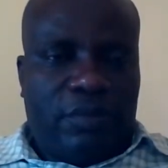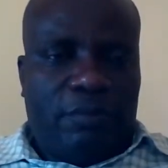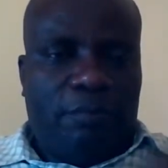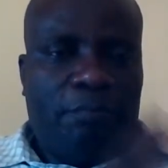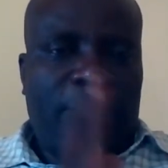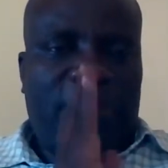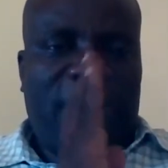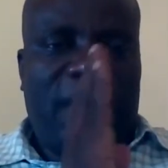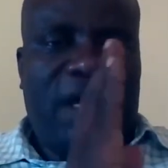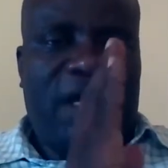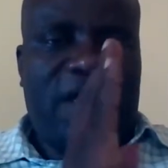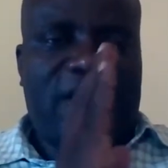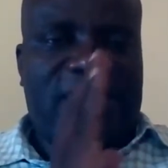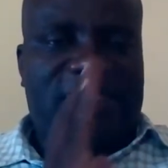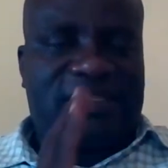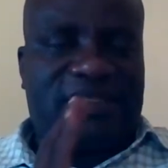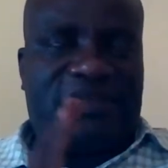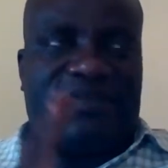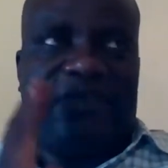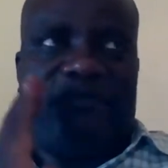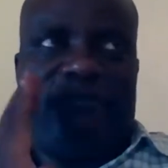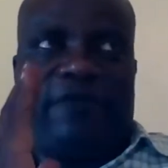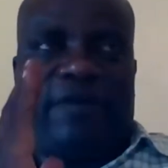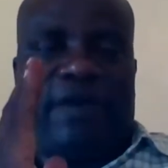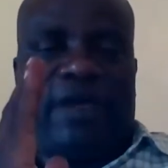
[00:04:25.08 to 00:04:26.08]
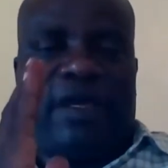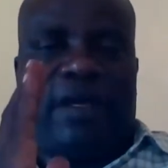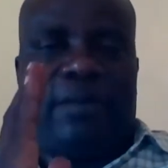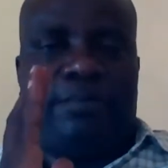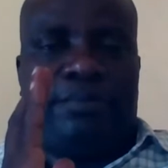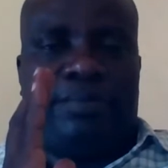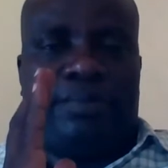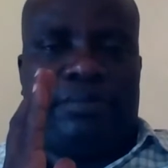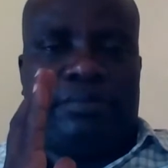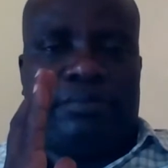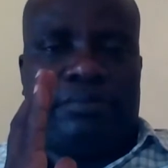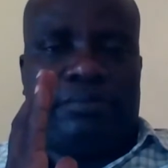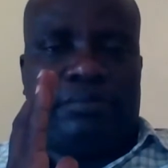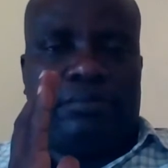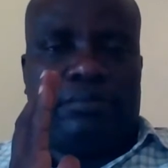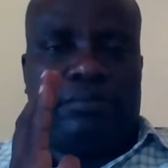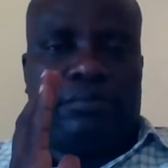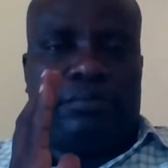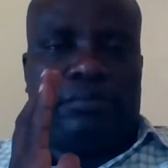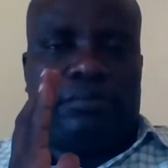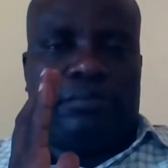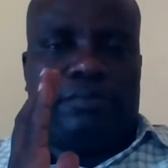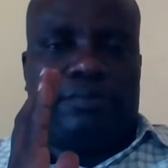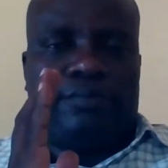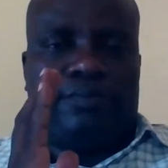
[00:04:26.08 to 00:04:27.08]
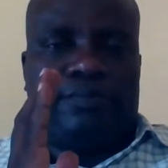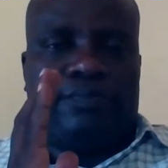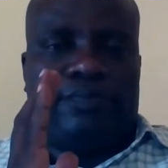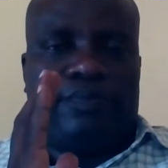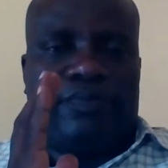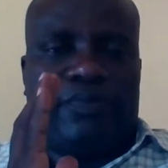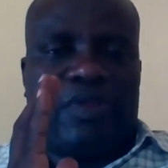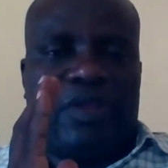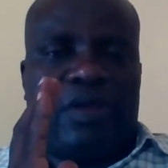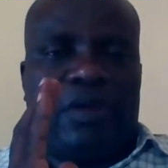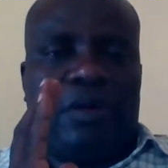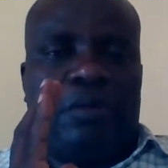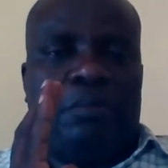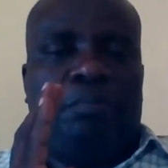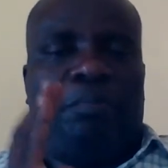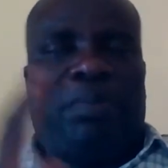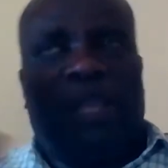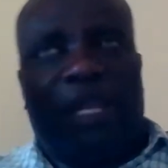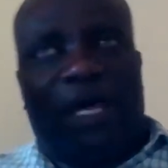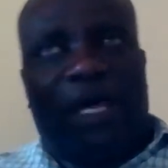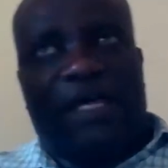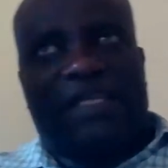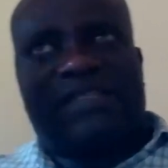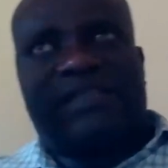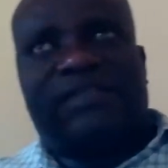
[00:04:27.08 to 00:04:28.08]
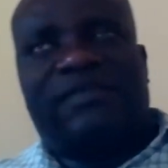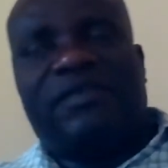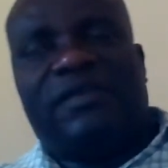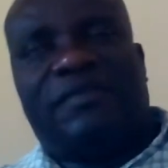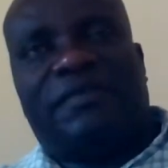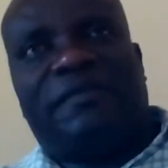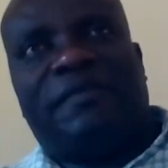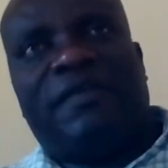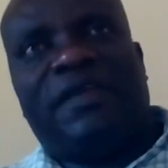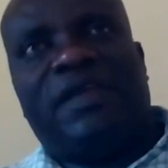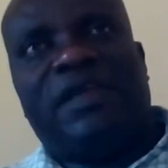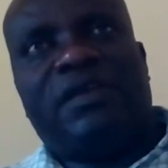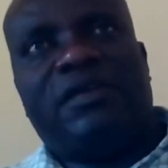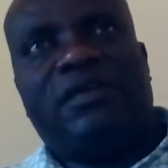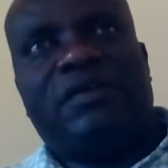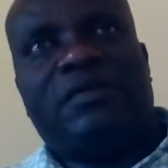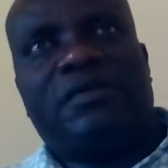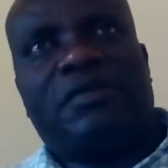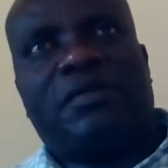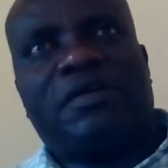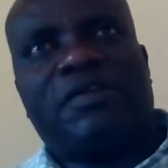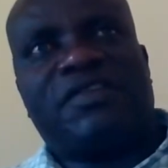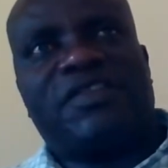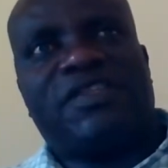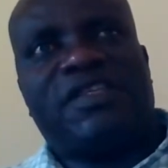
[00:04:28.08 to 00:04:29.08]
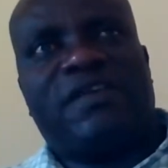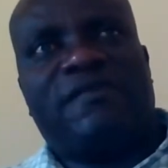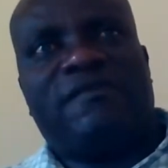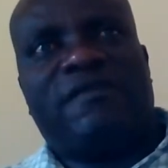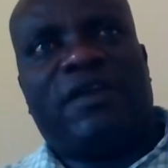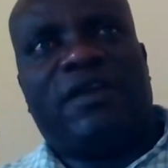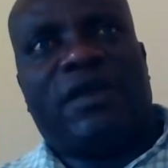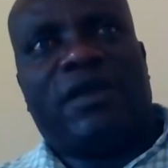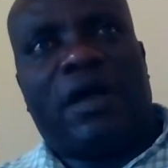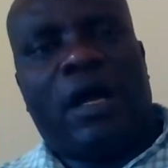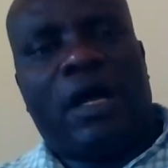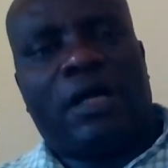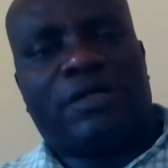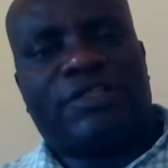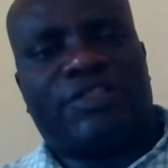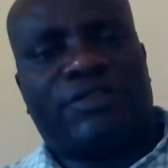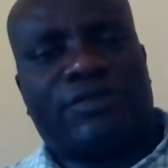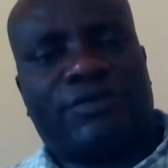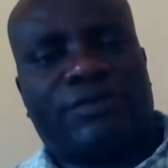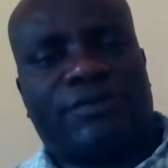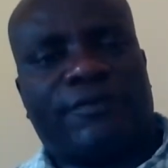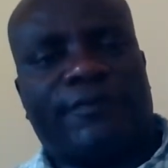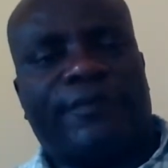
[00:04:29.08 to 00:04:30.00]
plus the verb plus the thing receiving action.